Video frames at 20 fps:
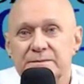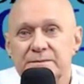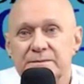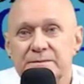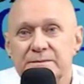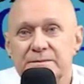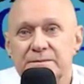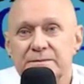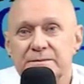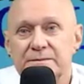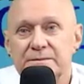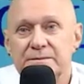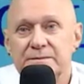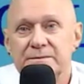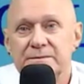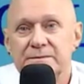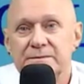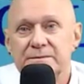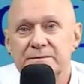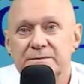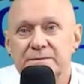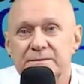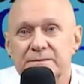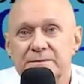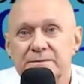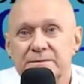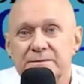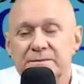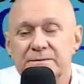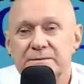
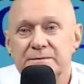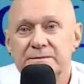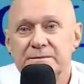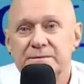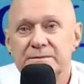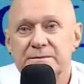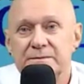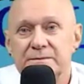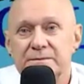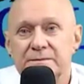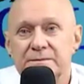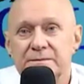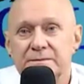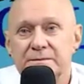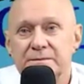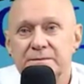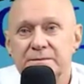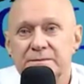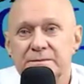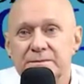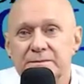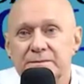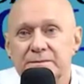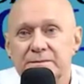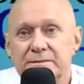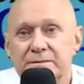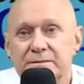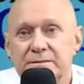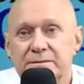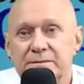
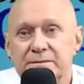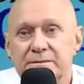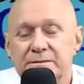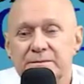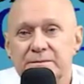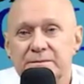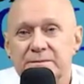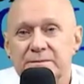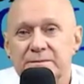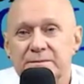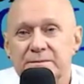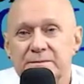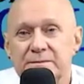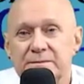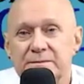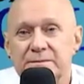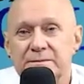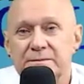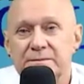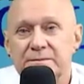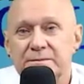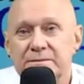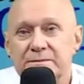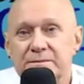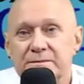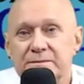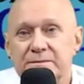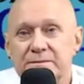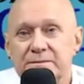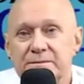
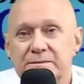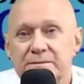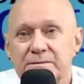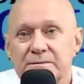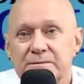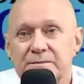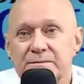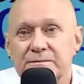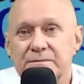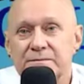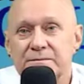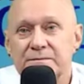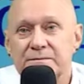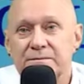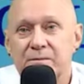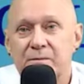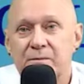This person isn't speaking.